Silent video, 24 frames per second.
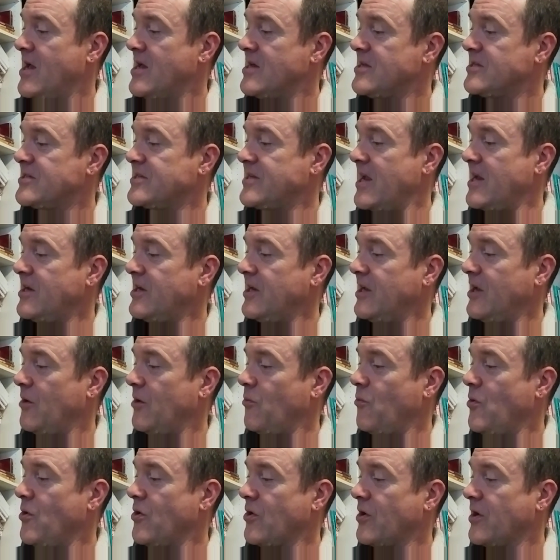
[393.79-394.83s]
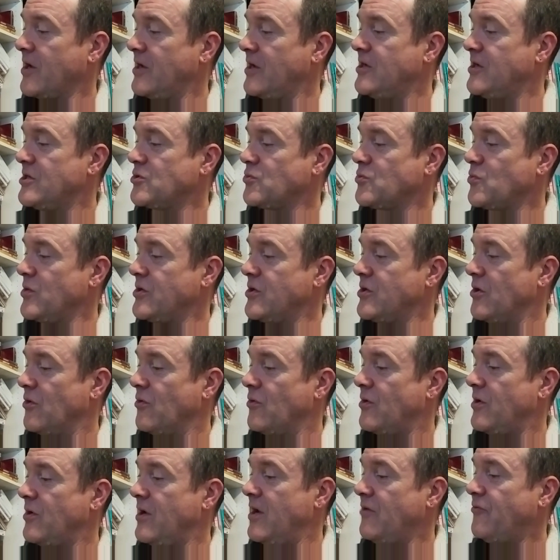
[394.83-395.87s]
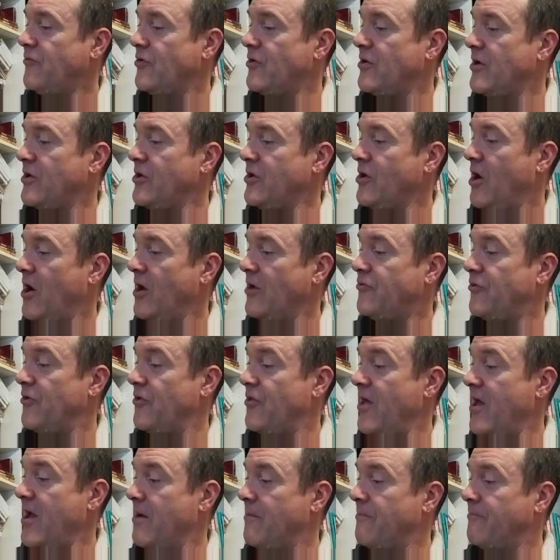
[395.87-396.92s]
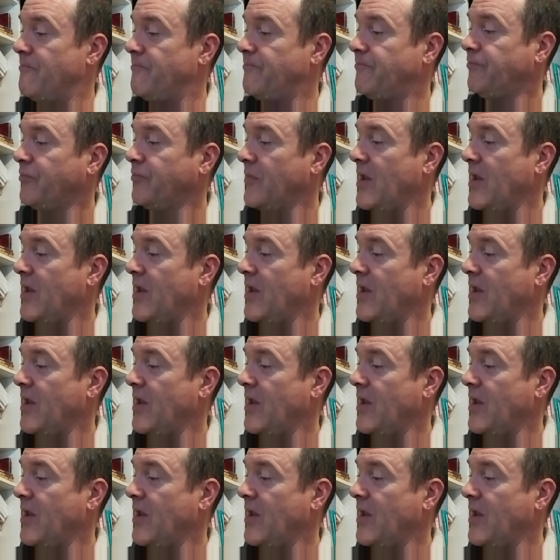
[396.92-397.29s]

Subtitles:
standing at work in his window, never a nod for them.